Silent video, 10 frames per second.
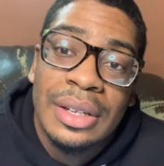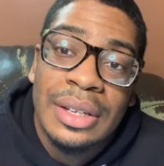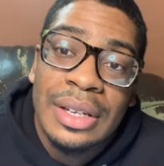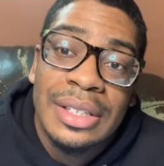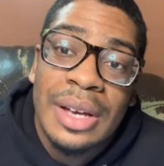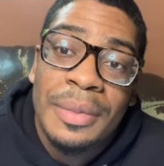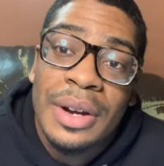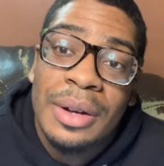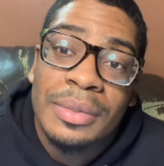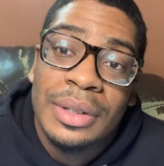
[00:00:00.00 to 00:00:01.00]
He's coming
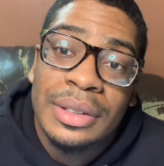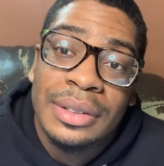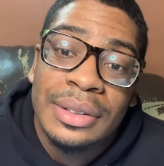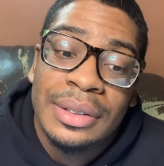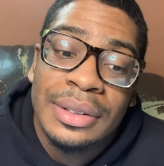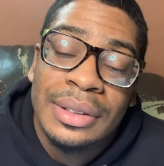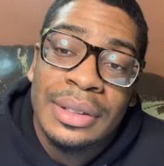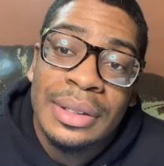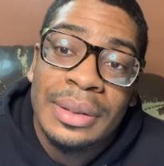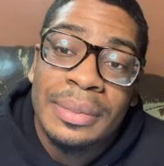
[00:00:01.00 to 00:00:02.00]
out, man.
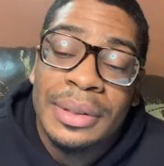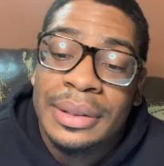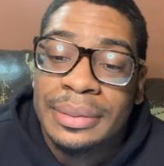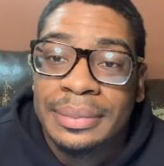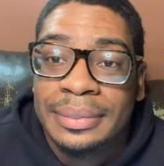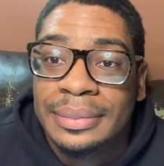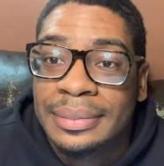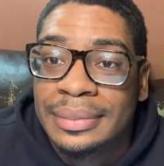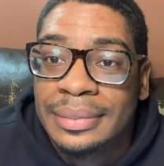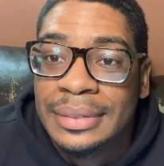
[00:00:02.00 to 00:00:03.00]
But,
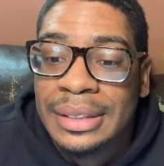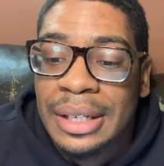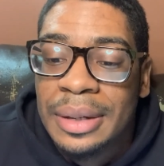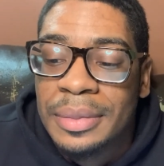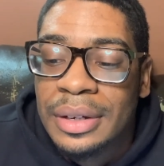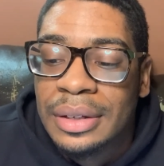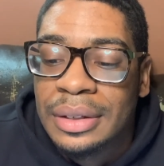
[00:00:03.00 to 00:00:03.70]
hey, man.